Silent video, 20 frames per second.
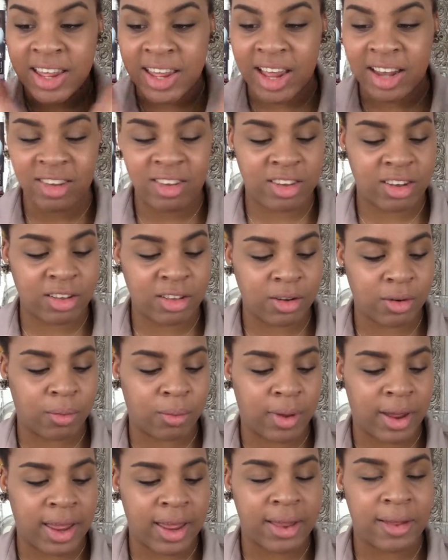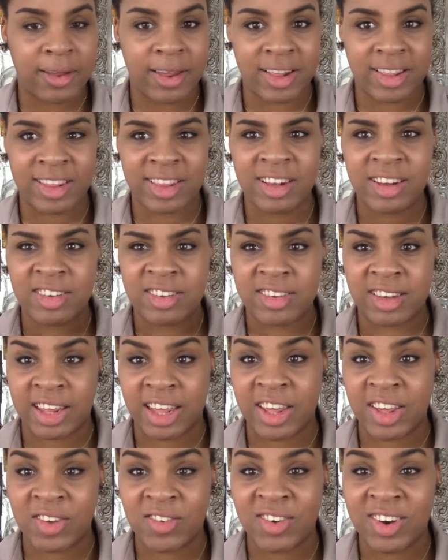It's still a little wet. It's a little
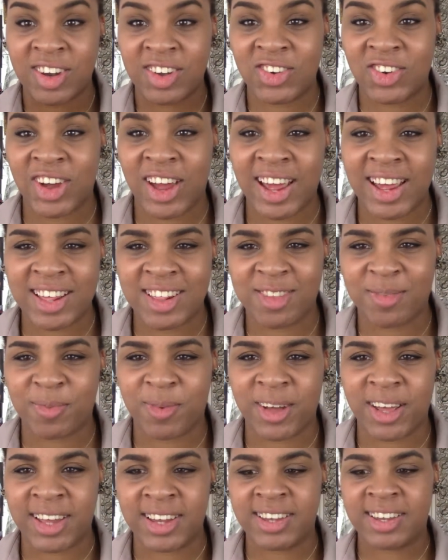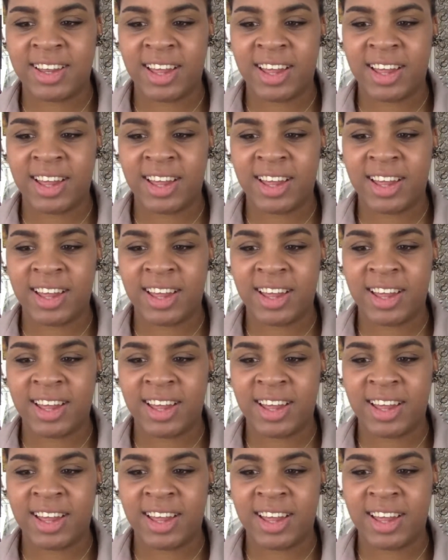sticky when it dries, but